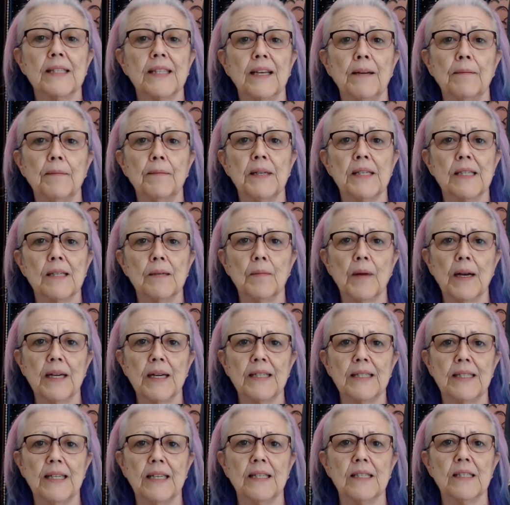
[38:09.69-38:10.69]
give me some
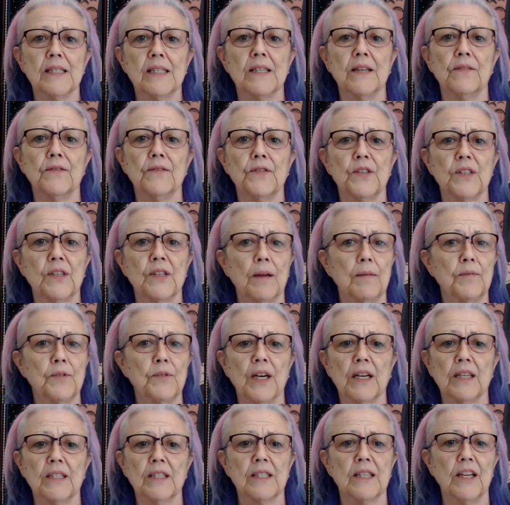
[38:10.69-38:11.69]
ideas of
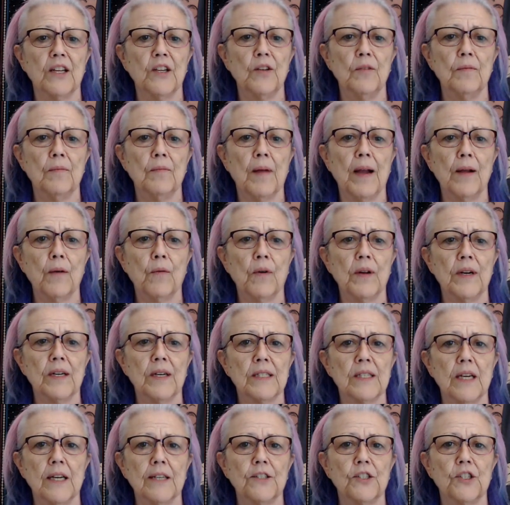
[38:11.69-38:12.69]
subjects that you might
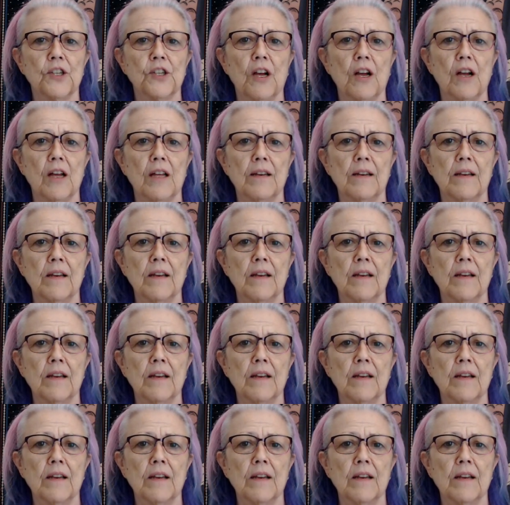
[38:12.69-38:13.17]
want to touch on,